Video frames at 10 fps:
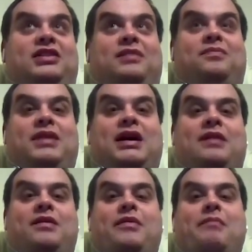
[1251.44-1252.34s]
and yeah,
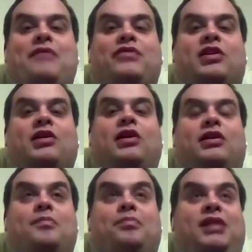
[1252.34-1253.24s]
they made the car
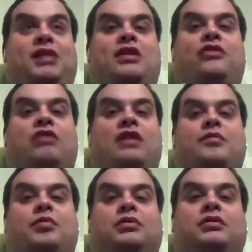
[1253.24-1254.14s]
completely
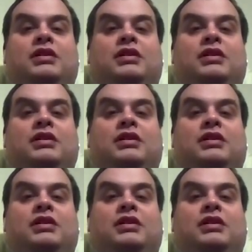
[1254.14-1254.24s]
undrivable.